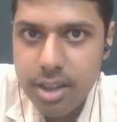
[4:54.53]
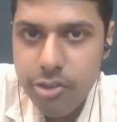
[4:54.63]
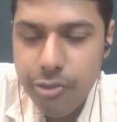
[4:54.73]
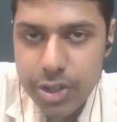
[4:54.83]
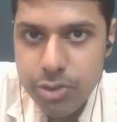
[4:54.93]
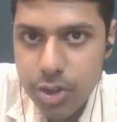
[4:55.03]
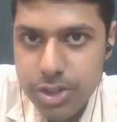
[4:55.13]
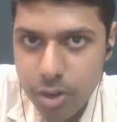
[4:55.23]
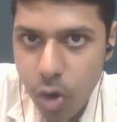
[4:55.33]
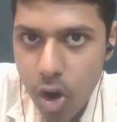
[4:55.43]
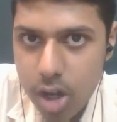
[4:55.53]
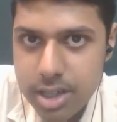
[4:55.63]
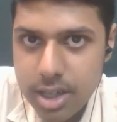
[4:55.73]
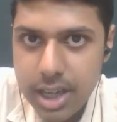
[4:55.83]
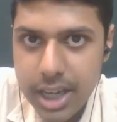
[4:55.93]
which was called
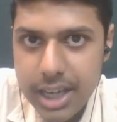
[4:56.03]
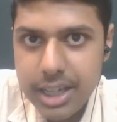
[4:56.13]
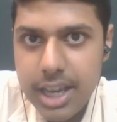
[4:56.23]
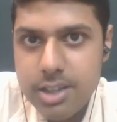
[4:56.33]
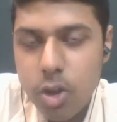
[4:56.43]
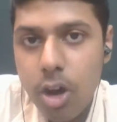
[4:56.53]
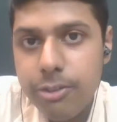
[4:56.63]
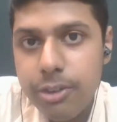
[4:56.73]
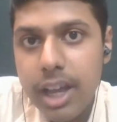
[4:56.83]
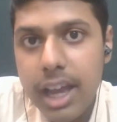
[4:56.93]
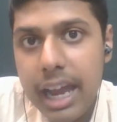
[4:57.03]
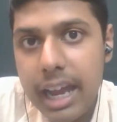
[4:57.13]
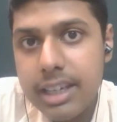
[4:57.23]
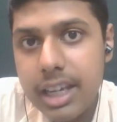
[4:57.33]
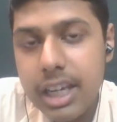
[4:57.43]
in case of
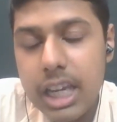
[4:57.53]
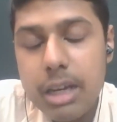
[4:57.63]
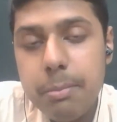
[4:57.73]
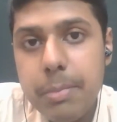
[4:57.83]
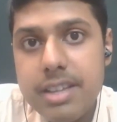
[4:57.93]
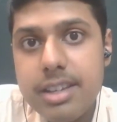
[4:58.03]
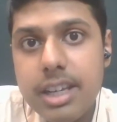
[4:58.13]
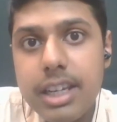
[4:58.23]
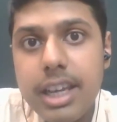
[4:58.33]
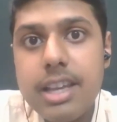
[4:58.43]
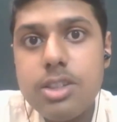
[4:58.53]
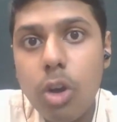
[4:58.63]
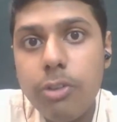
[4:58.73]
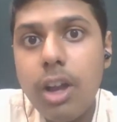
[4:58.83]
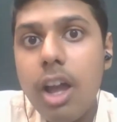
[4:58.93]
algae, in basically case of
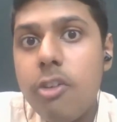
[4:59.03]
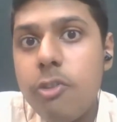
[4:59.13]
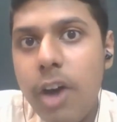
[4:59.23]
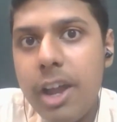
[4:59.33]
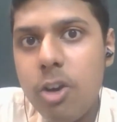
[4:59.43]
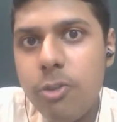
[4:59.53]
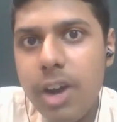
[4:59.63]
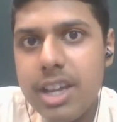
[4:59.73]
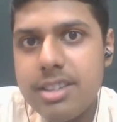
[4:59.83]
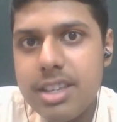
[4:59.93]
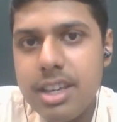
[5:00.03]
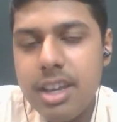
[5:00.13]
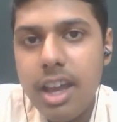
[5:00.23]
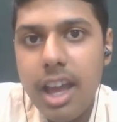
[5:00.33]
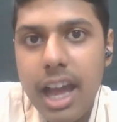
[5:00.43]
Phyophyceae,
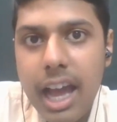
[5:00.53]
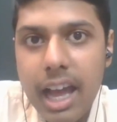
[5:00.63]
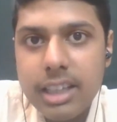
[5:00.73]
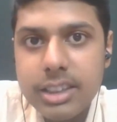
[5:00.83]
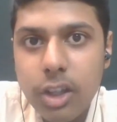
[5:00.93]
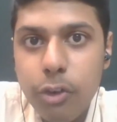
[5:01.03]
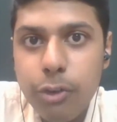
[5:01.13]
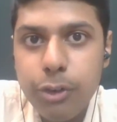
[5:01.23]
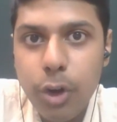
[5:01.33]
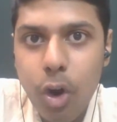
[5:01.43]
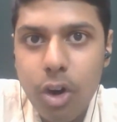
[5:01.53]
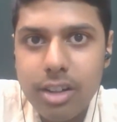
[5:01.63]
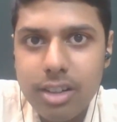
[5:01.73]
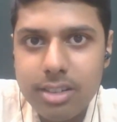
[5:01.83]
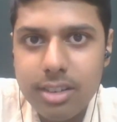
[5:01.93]
as prawn,
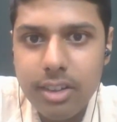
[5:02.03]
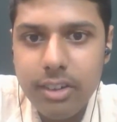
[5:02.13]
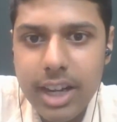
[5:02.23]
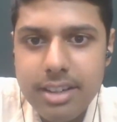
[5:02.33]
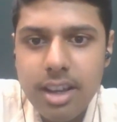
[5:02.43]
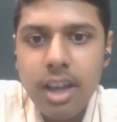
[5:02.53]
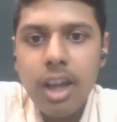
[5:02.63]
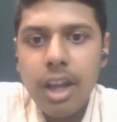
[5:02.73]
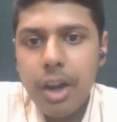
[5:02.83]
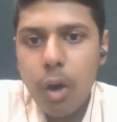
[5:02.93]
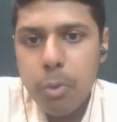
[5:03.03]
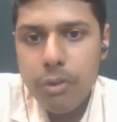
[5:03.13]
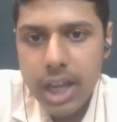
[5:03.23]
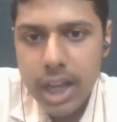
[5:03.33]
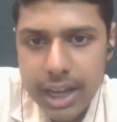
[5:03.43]
right? Now moving
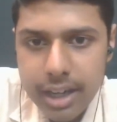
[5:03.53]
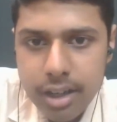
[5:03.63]
ahead,